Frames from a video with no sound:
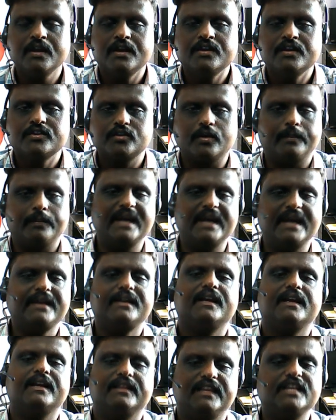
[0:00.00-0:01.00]
So but
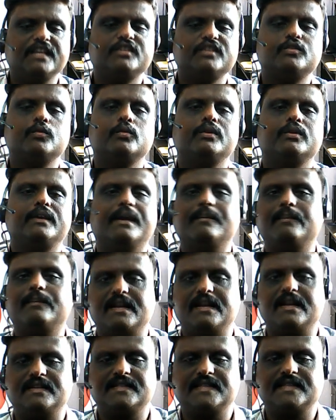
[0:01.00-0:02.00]
these two
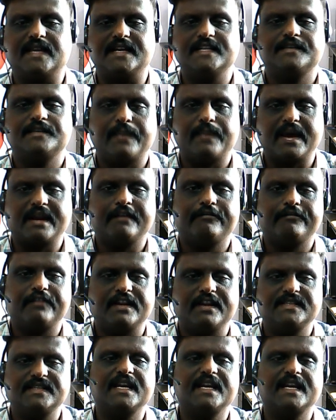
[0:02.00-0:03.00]
templates, that is
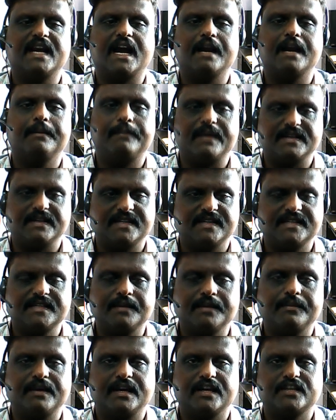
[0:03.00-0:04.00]
paraphrasing and
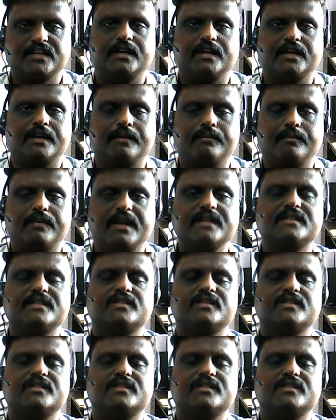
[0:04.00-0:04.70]
plagiarism reduction templates,